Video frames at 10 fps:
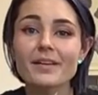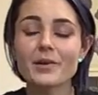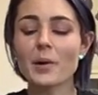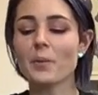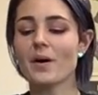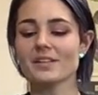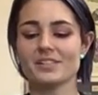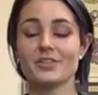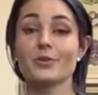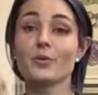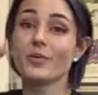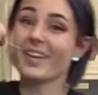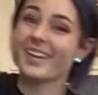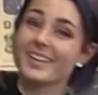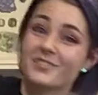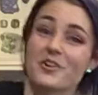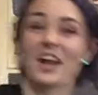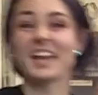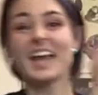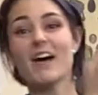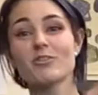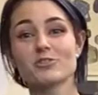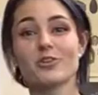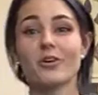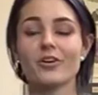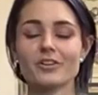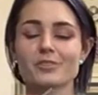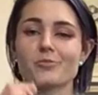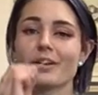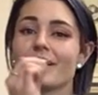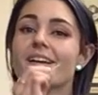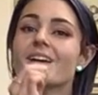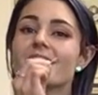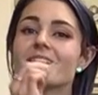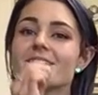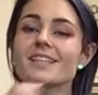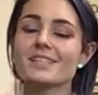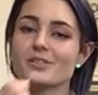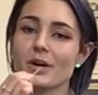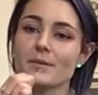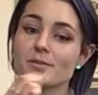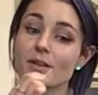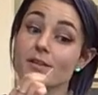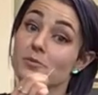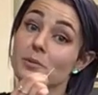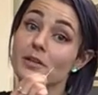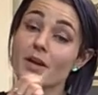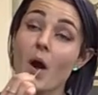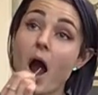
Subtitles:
You don't want to like try and gouge a hole. You just want to gently scrape. So that's what I'm going to do.